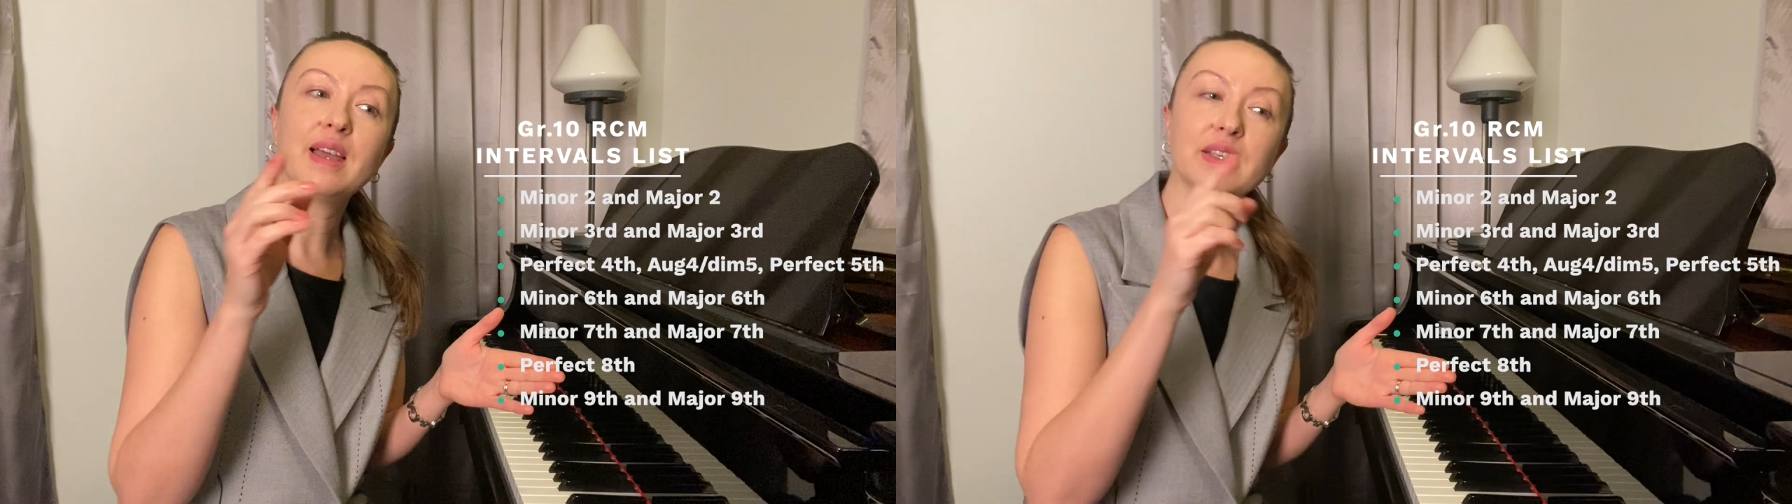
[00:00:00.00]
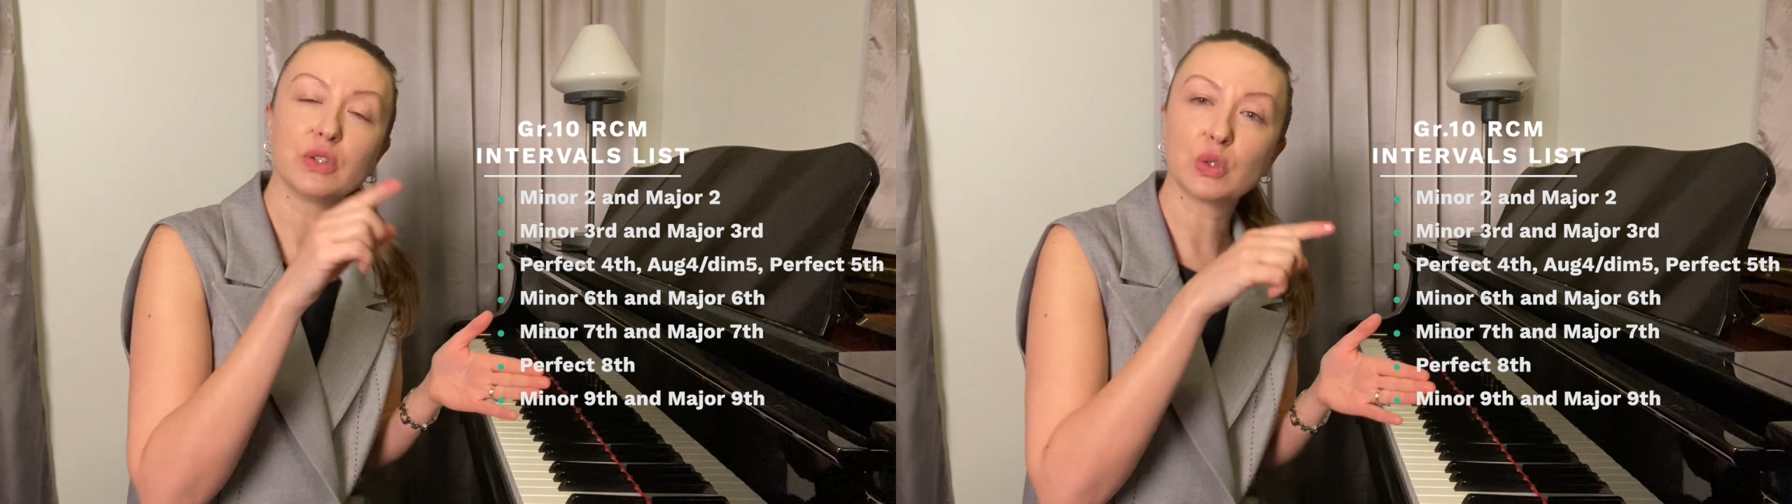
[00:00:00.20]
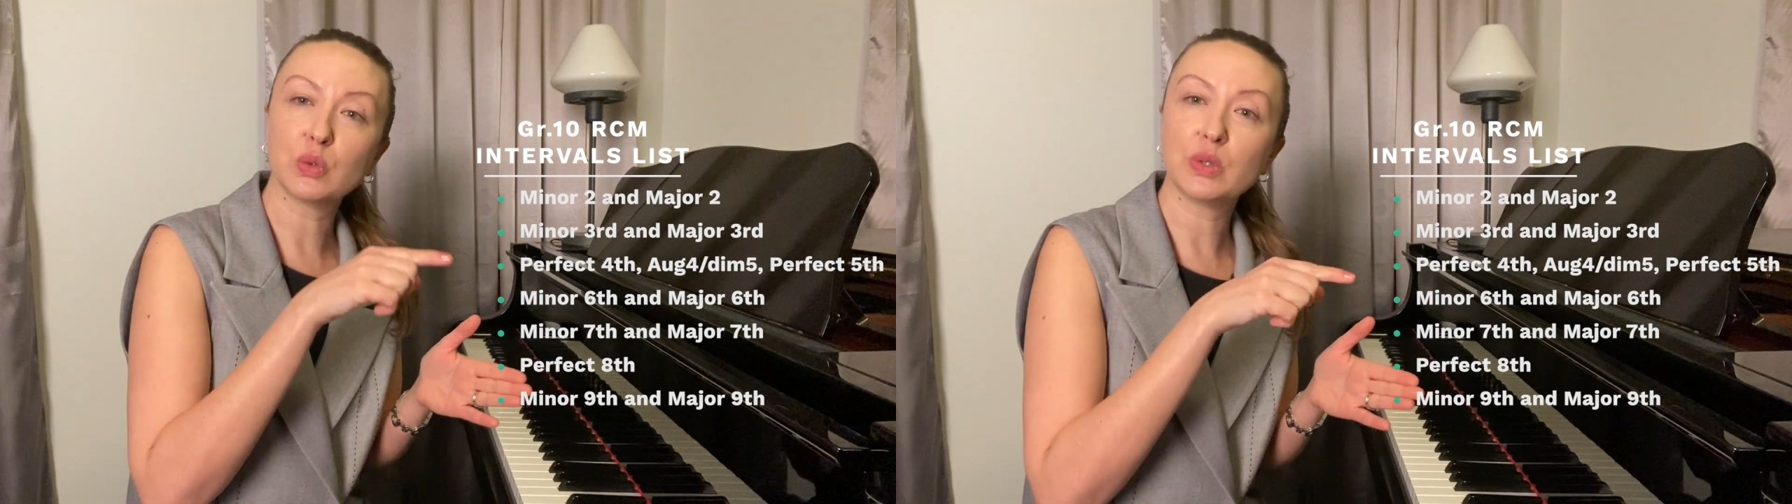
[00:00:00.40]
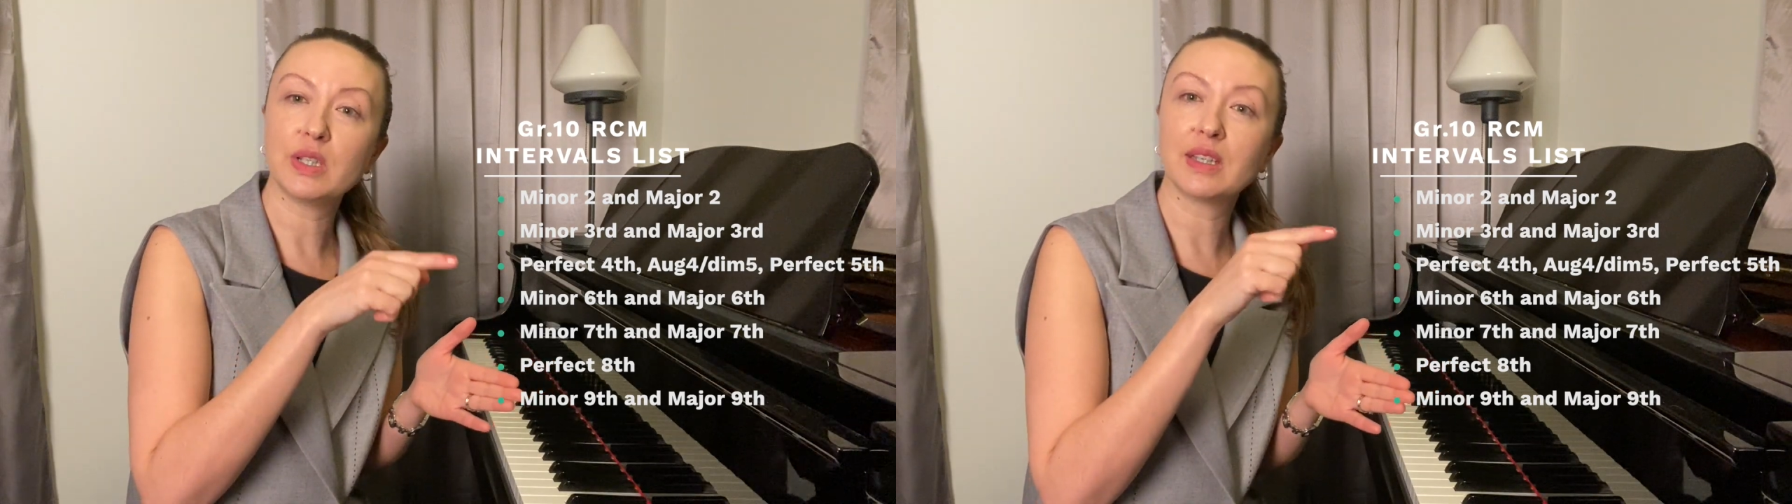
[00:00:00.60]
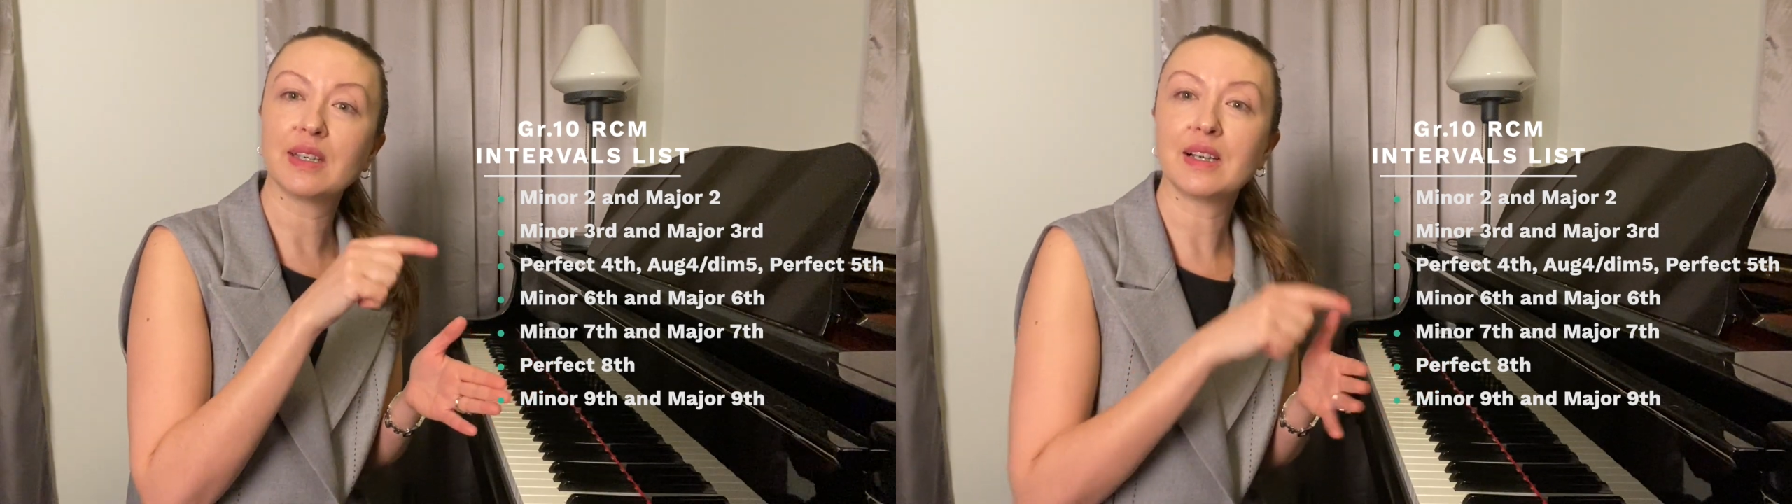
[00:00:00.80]

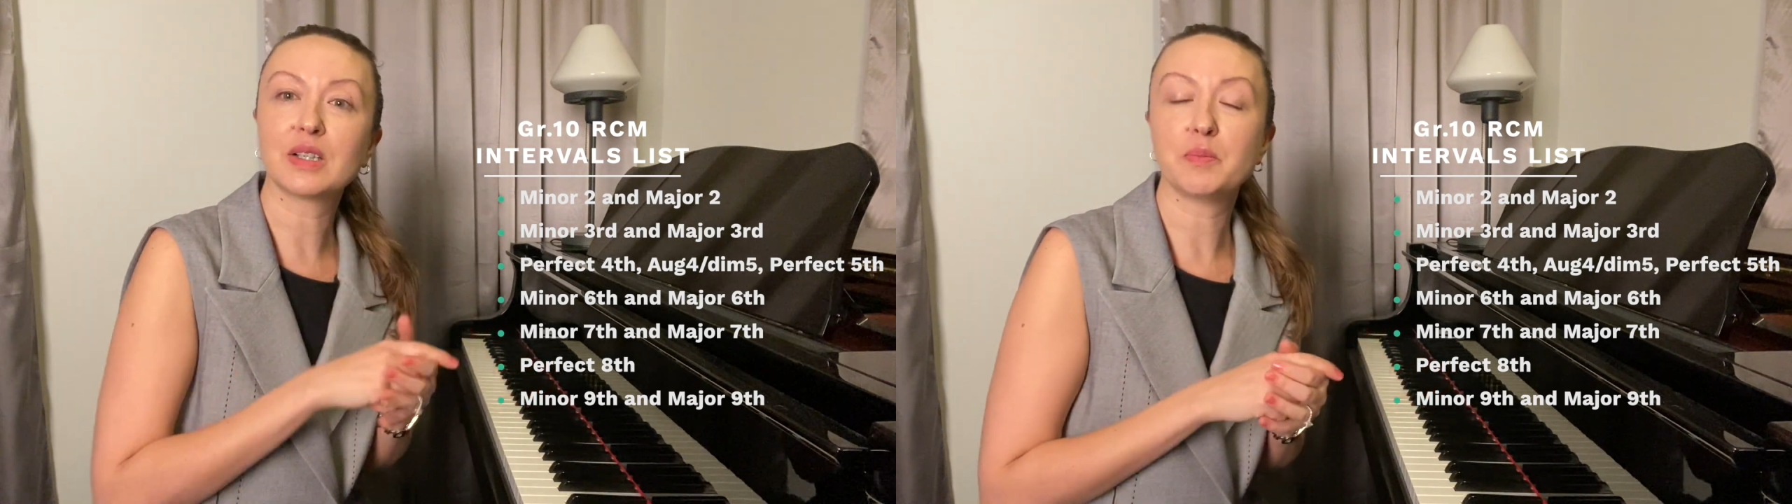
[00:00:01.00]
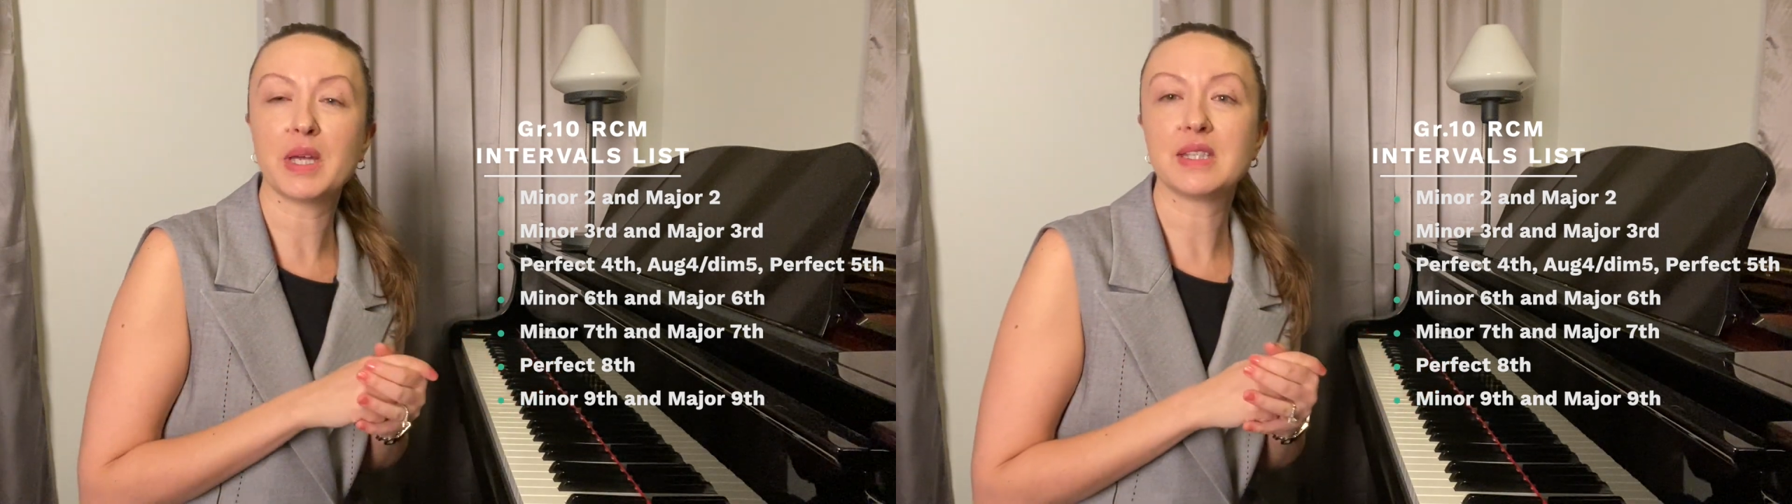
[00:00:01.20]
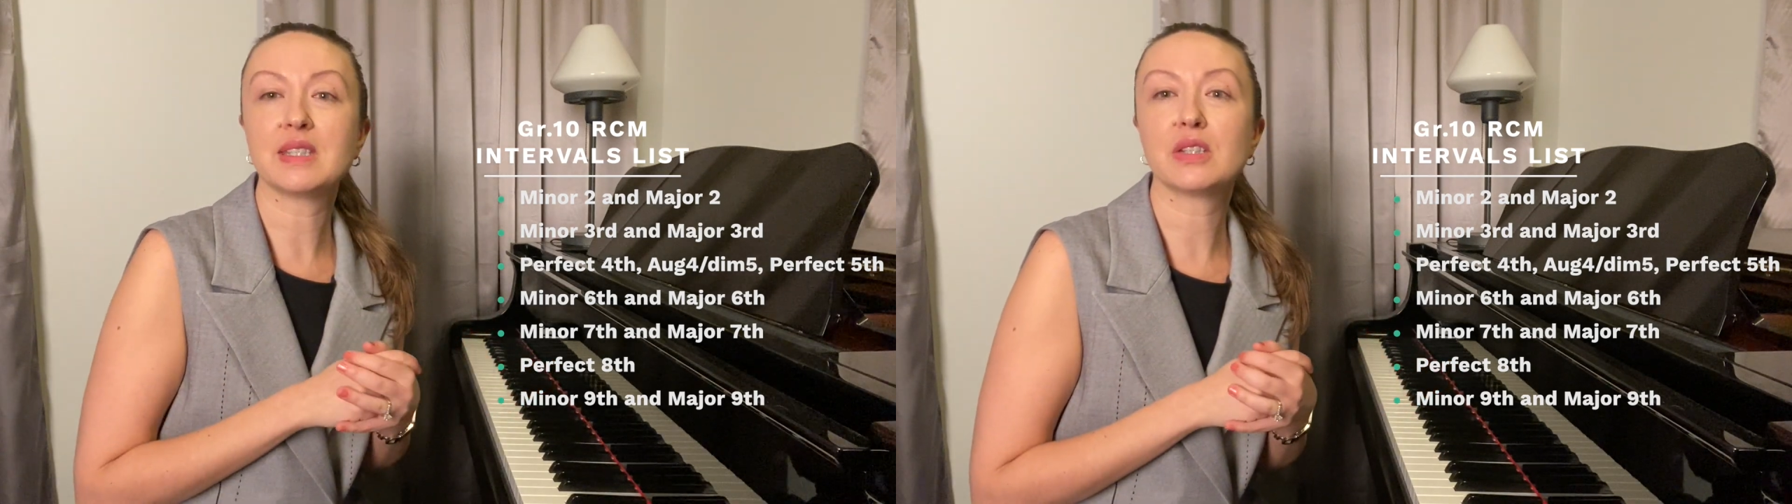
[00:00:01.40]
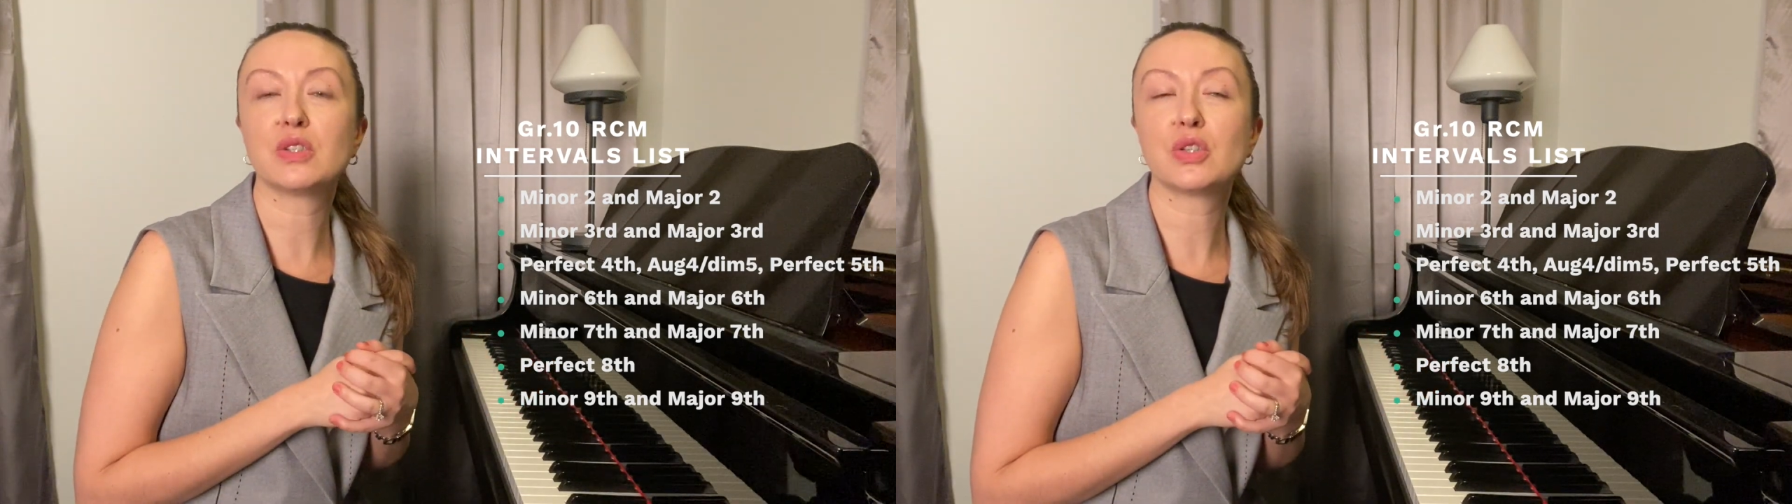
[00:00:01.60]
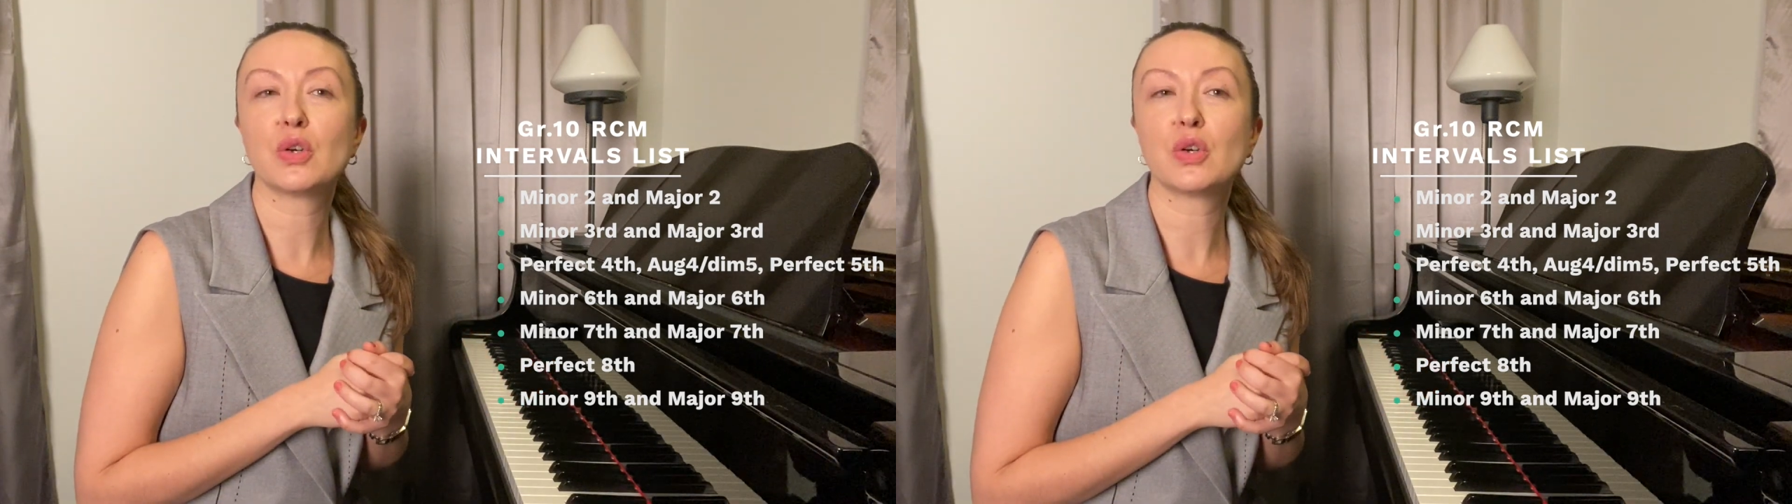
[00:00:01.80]
including augmented